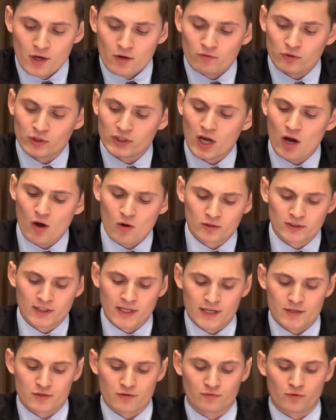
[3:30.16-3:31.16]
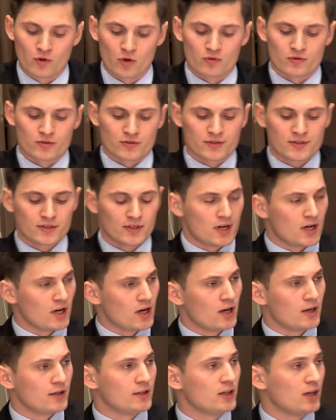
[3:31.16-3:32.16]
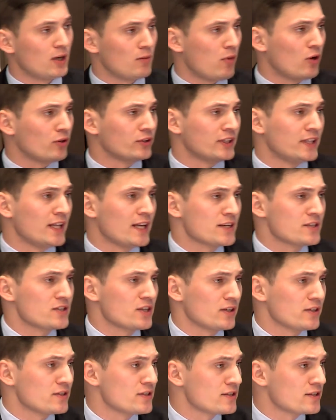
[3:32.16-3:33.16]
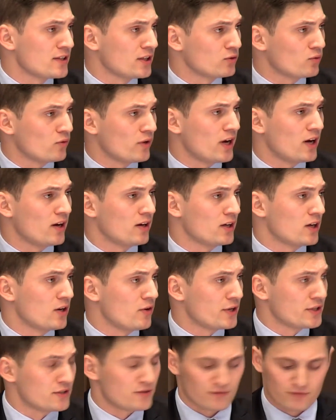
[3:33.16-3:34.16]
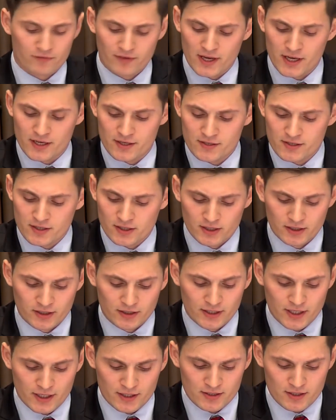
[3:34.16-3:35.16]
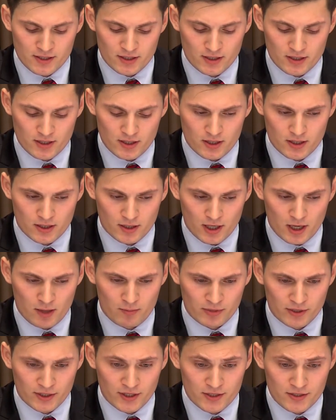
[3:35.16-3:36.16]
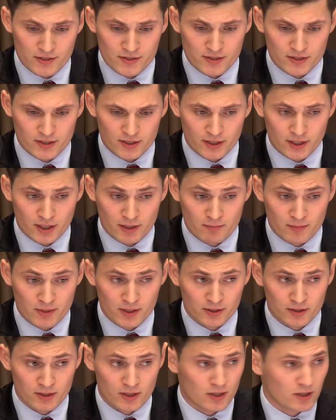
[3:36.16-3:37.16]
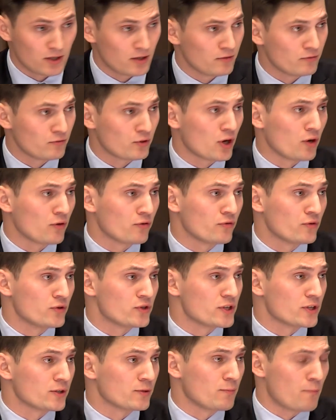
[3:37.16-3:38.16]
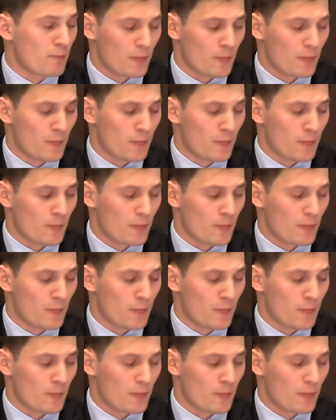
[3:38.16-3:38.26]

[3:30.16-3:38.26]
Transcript: For now, I would like to focus about the next challenges that we are going to face in the next couple of years, and I mean for our future.